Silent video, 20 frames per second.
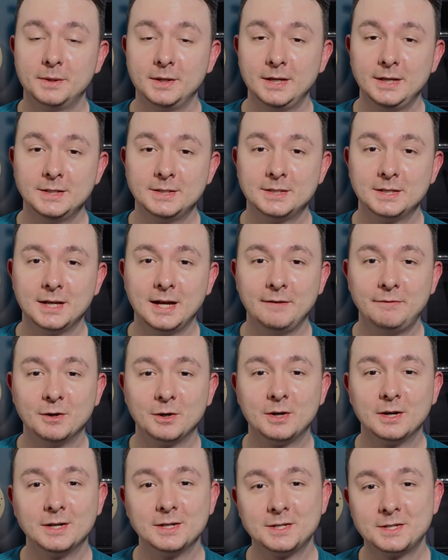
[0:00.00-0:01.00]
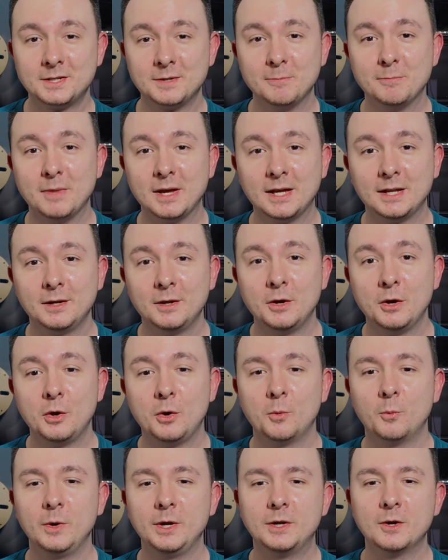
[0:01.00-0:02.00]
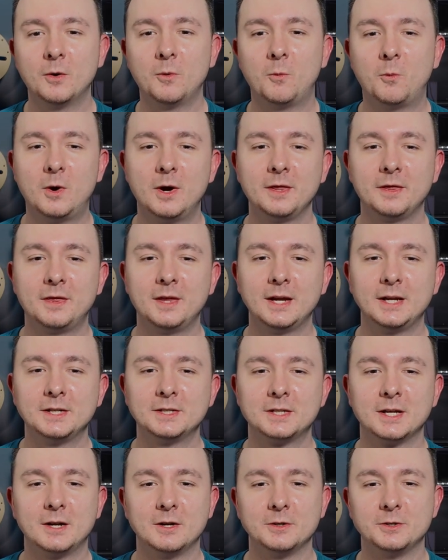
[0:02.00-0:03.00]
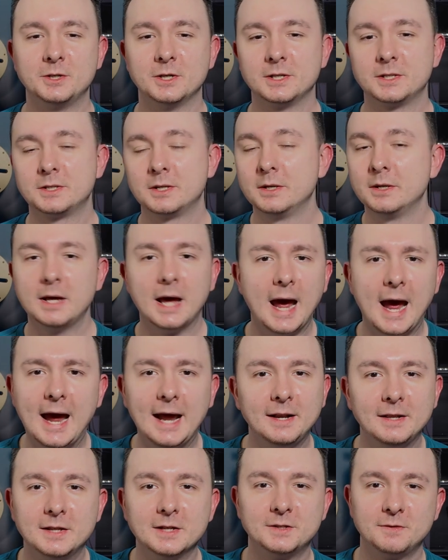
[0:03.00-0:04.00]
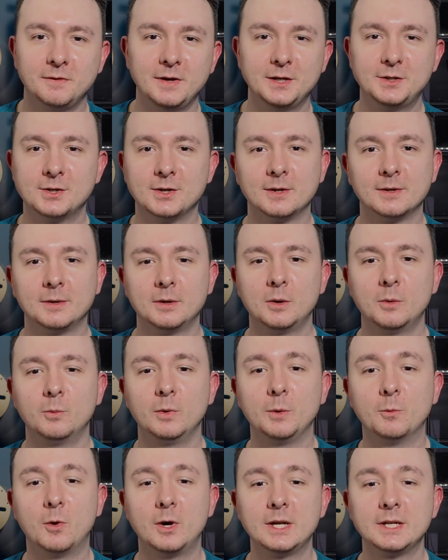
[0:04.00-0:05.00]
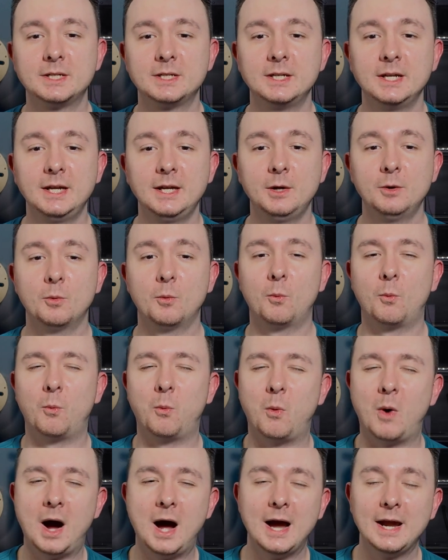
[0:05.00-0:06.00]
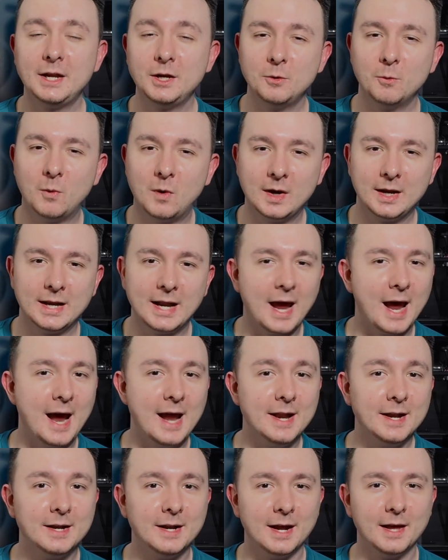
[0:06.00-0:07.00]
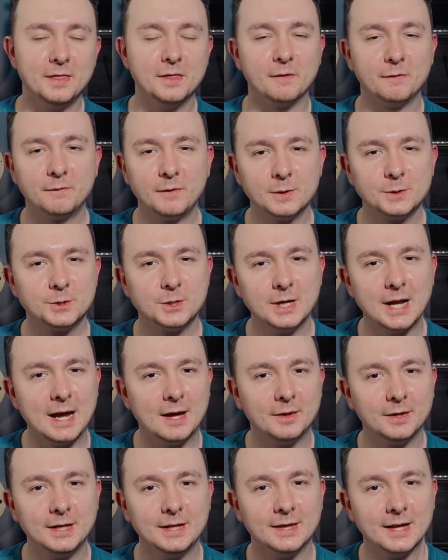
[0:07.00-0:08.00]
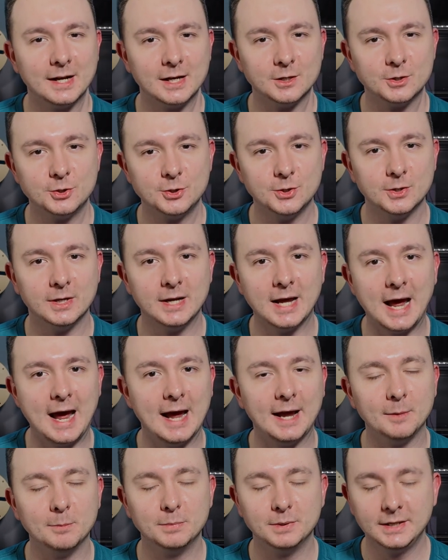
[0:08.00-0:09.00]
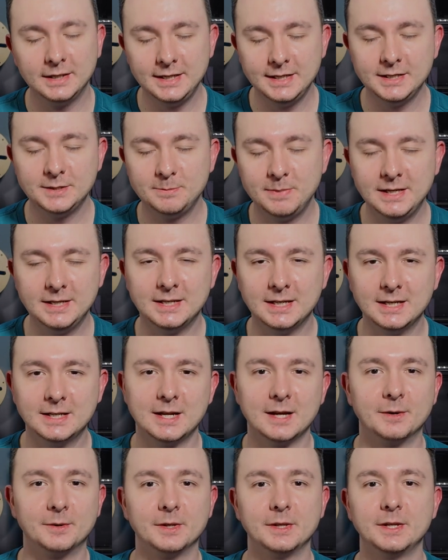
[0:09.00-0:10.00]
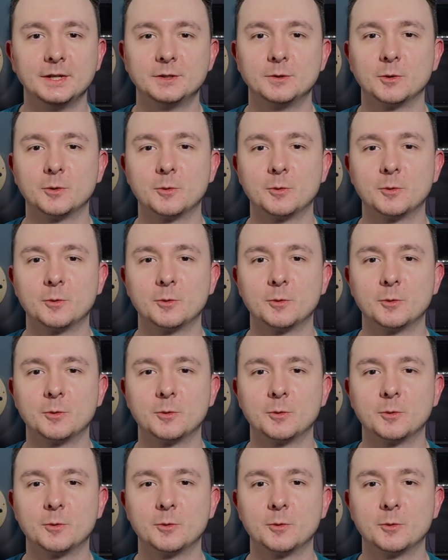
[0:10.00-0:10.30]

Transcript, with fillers: please, if you're going to submit, we don't want things that are just add this feature. We want to see why you want it added and the functionality that it should add. Please be detailed in these